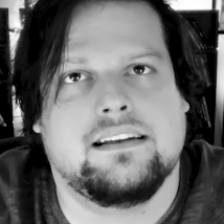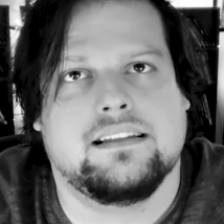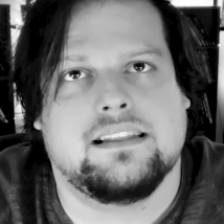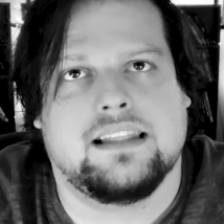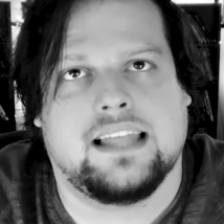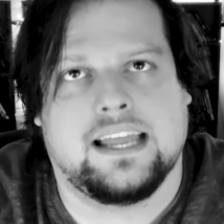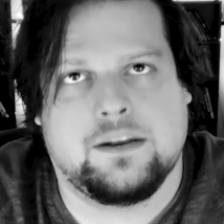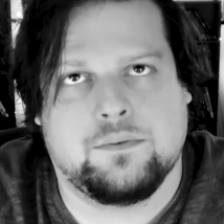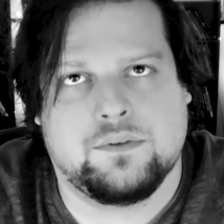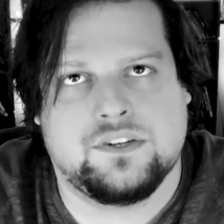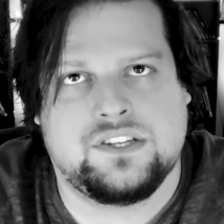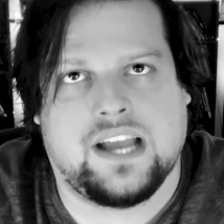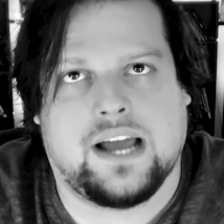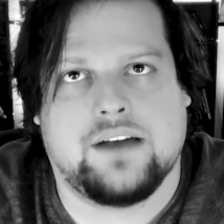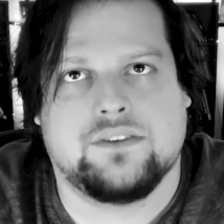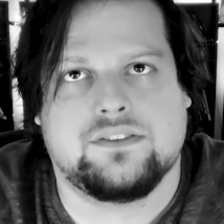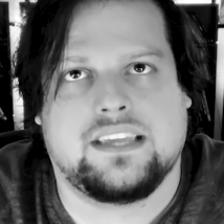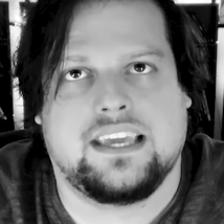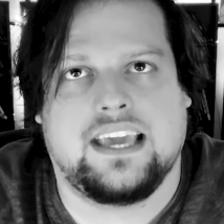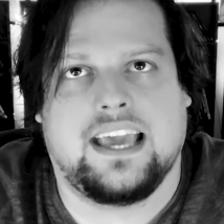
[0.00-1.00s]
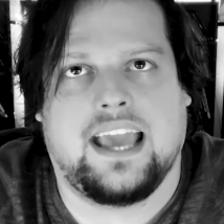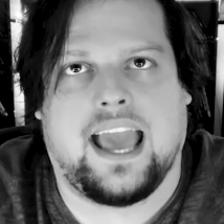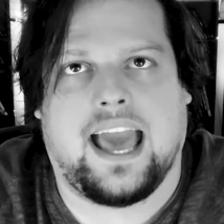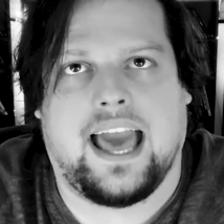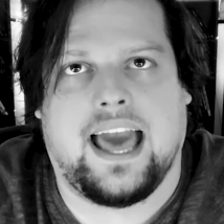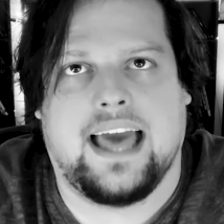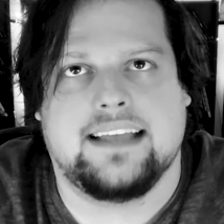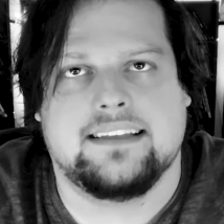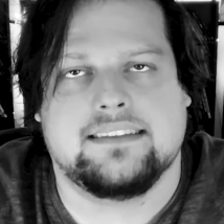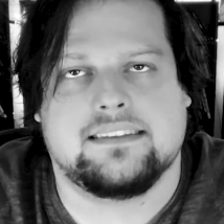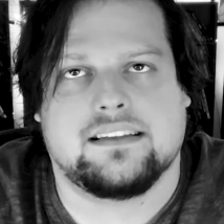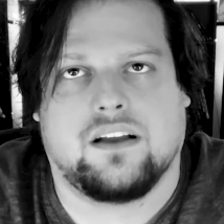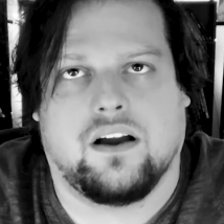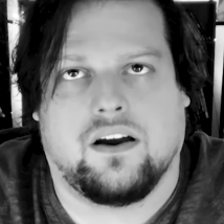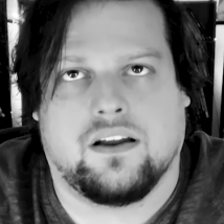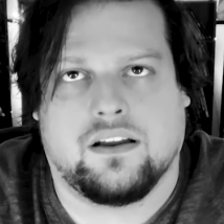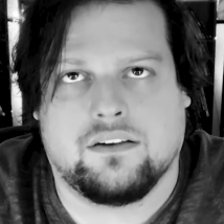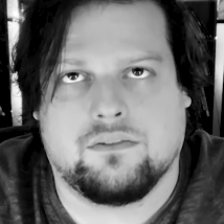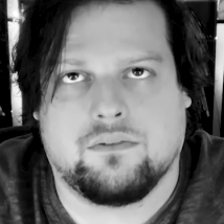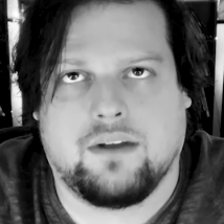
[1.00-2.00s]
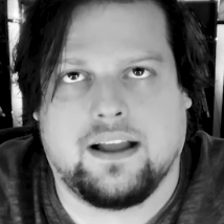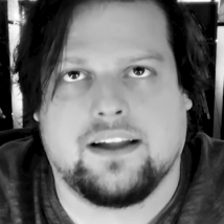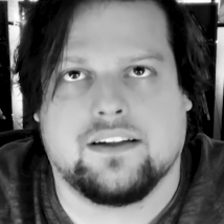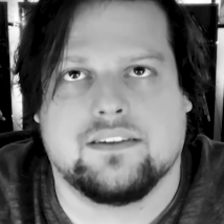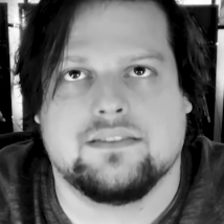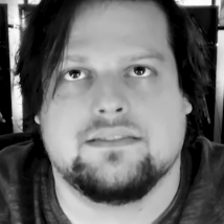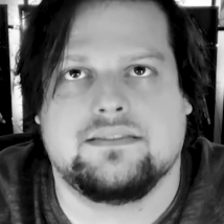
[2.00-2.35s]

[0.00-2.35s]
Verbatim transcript: Lana Wachowski has gone on record